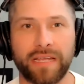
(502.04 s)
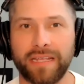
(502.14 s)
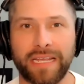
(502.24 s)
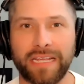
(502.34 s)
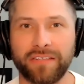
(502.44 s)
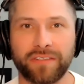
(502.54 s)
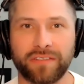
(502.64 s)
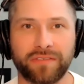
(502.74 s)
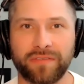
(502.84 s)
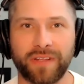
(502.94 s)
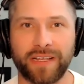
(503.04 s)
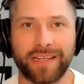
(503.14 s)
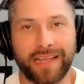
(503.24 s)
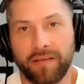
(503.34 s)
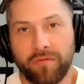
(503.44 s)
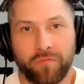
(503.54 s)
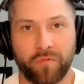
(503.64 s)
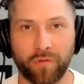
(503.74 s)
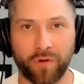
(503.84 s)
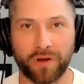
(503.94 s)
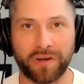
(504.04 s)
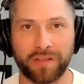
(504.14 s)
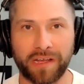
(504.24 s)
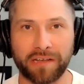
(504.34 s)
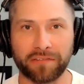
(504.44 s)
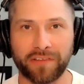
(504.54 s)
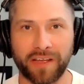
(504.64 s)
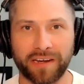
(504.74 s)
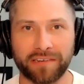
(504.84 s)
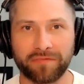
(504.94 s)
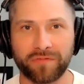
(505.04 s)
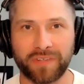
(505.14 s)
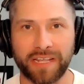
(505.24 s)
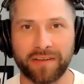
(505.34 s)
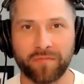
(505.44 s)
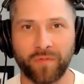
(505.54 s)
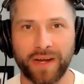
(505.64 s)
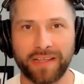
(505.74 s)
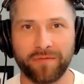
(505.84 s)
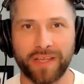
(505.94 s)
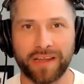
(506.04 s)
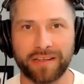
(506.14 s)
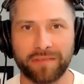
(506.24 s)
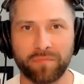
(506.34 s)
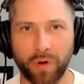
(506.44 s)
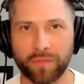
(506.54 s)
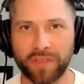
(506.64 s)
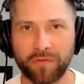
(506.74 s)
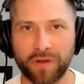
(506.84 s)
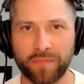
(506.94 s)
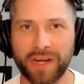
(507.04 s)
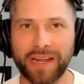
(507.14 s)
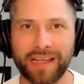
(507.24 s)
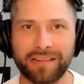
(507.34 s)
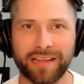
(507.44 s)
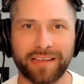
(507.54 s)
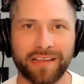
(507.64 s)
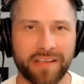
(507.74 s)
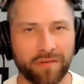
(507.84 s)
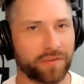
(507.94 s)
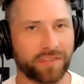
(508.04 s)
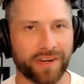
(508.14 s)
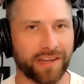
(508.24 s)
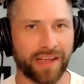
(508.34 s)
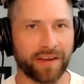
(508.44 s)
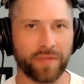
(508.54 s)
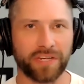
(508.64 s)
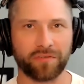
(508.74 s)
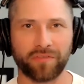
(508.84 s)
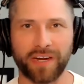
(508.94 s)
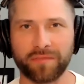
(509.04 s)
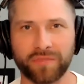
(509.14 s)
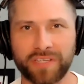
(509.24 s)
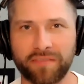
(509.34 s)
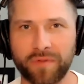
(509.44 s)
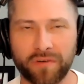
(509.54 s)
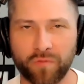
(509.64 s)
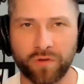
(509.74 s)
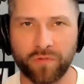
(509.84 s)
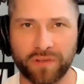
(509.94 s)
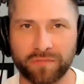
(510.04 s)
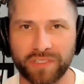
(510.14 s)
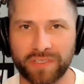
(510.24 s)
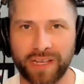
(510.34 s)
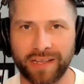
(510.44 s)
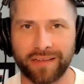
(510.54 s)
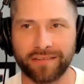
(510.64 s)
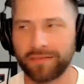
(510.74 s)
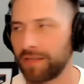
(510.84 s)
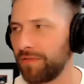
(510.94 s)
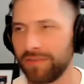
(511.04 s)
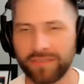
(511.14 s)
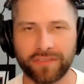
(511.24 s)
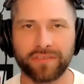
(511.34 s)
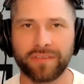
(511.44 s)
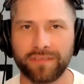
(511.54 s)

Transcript: he's just like, hey, we're working on the house, kind of getting it ready. We got a barbecue on Monday. Like, we're just gonna kind of be doing random stuff, but you're more than welcome to just hang out. And I'm like, well, just